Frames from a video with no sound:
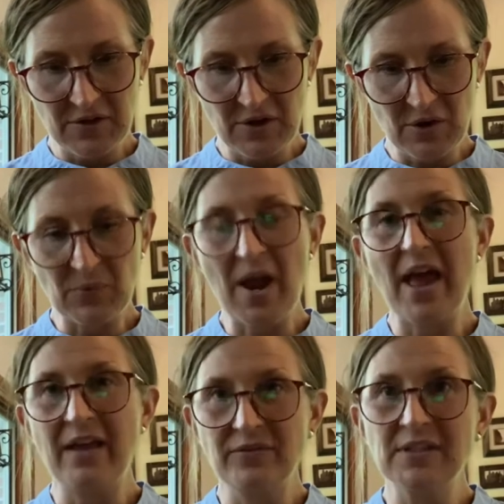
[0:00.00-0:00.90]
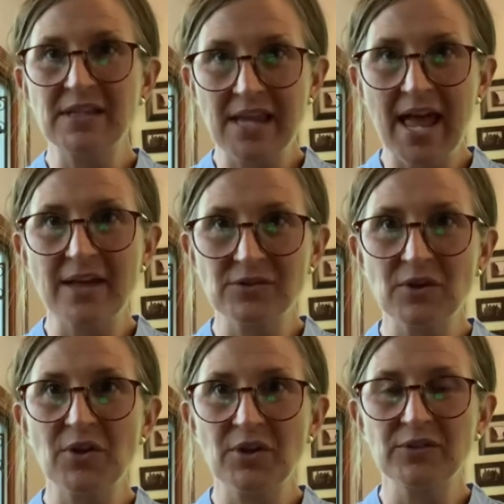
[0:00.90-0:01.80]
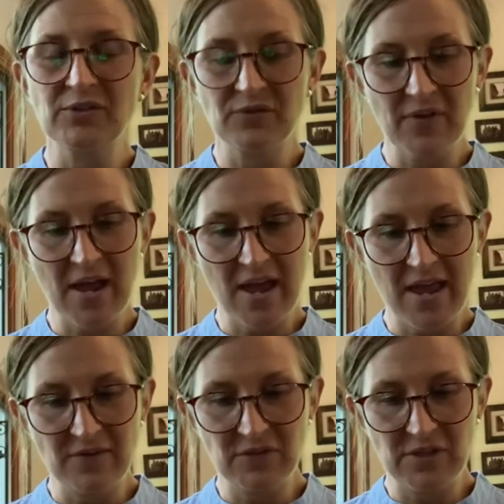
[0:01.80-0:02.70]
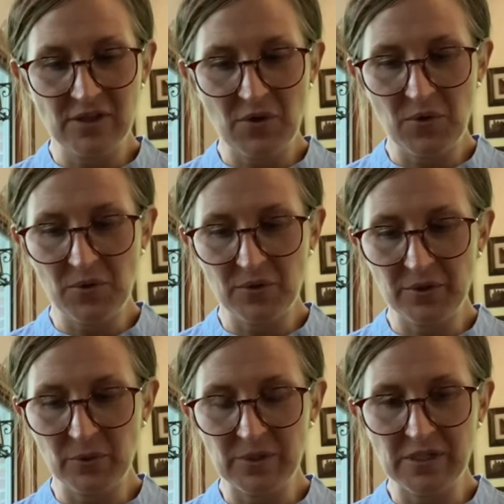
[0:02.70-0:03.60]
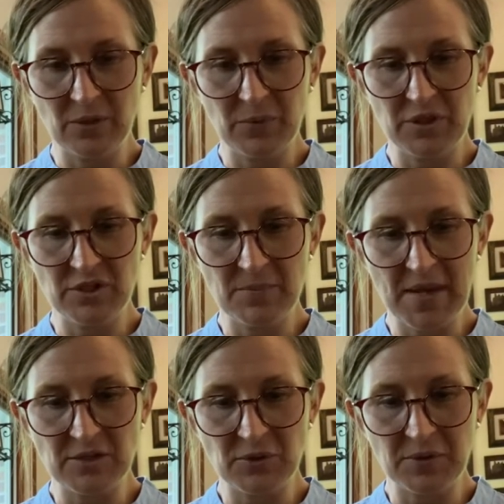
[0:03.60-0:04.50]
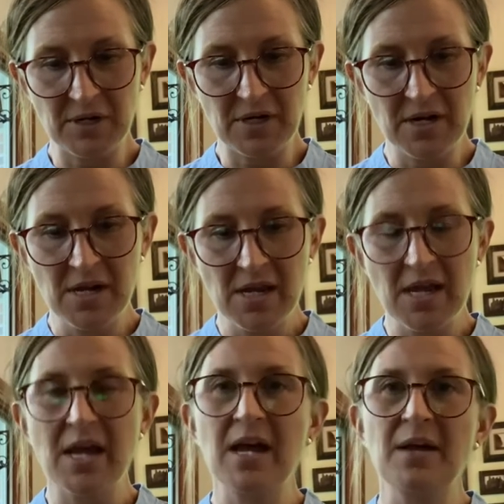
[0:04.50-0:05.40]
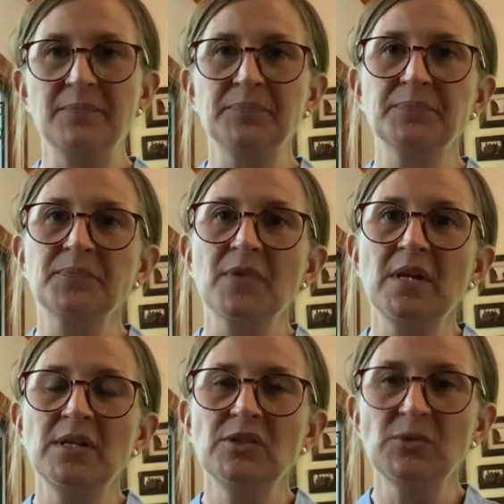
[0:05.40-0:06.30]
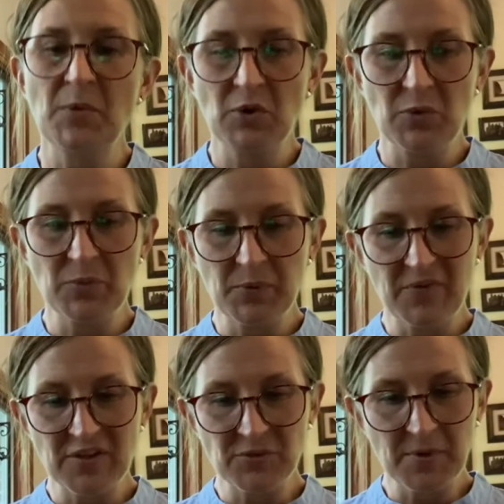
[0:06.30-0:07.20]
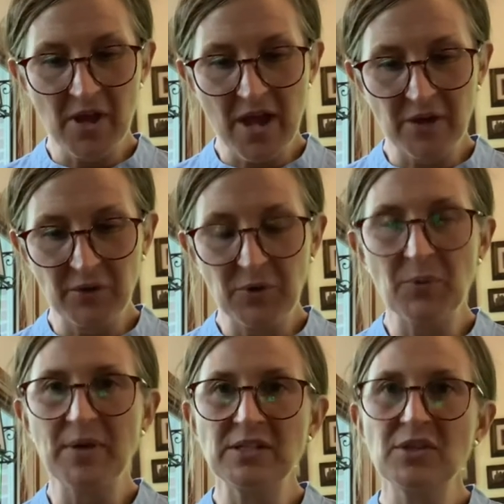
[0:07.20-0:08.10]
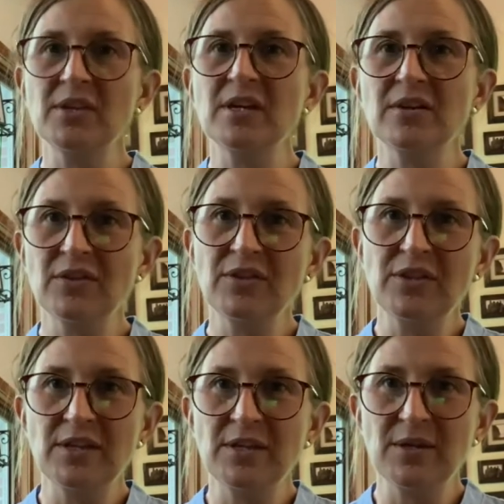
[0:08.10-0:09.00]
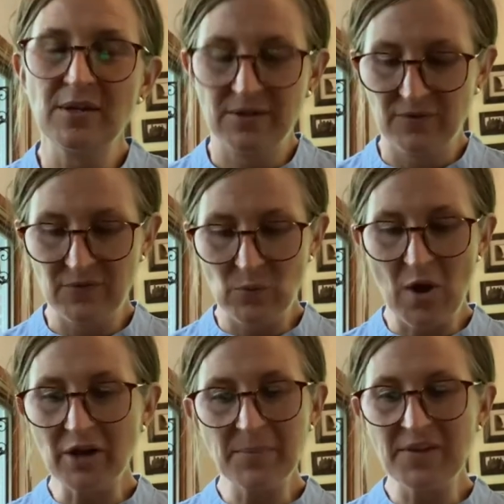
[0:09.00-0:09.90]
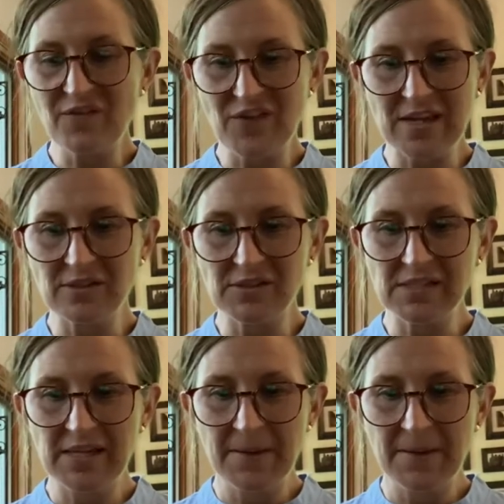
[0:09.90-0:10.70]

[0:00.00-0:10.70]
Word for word: arrived at the castle, survived the whole ordeal with the Dementor, um, spoke with Professor McGonagall, went to the, the welcoming feast,